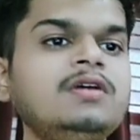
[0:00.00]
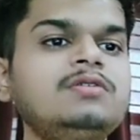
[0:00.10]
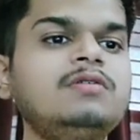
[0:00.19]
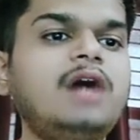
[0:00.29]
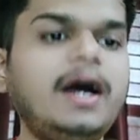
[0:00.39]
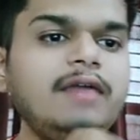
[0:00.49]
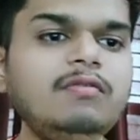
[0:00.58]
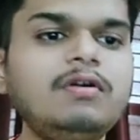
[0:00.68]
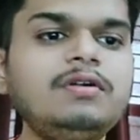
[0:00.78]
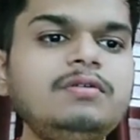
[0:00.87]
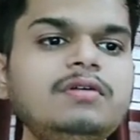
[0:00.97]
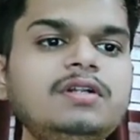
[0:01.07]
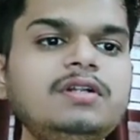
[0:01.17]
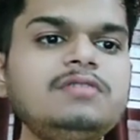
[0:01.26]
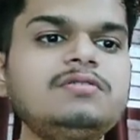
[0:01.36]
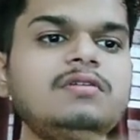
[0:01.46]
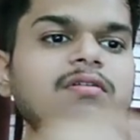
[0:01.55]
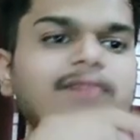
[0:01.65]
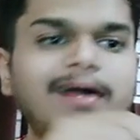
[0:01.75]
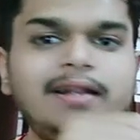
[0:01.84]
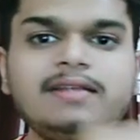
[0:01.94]
So I want to uninstall
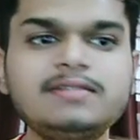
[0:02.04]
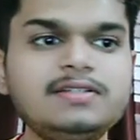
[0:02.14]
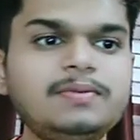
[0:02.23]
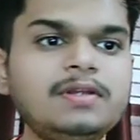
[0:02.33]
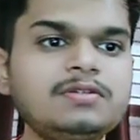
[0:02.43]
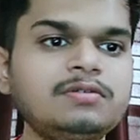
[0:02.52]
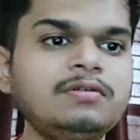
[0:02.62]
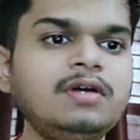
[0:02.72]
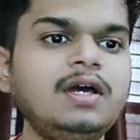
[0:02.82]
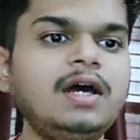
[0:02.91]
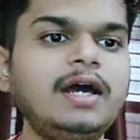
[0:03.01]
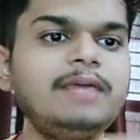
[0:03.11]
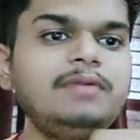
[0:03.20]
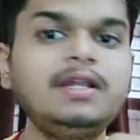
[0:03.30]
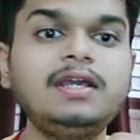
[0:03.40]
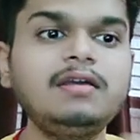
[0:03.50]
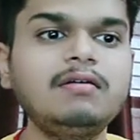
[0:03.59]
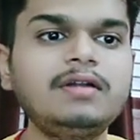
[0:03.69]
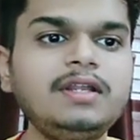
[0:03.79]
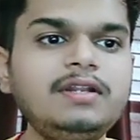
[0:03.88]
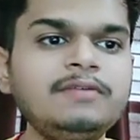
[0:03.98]
wireless display, so I am clicking
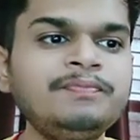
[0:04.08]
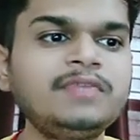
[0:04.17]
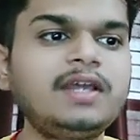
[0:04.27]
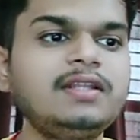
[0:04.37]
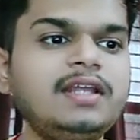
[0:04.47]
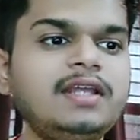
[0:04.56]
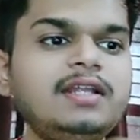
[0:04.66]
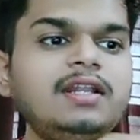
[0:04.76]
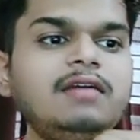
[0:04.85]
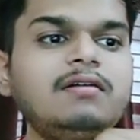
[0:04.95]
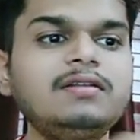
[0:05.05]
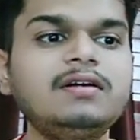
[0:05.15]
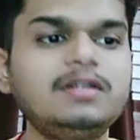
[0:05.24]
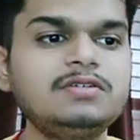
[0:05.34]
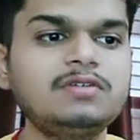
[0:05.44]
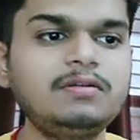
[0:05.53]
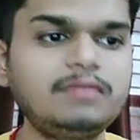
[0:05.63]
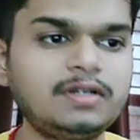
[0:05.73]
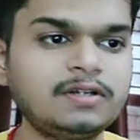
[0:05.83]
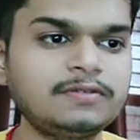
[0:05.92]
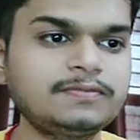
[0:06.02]
on it and then click on the uninstall button.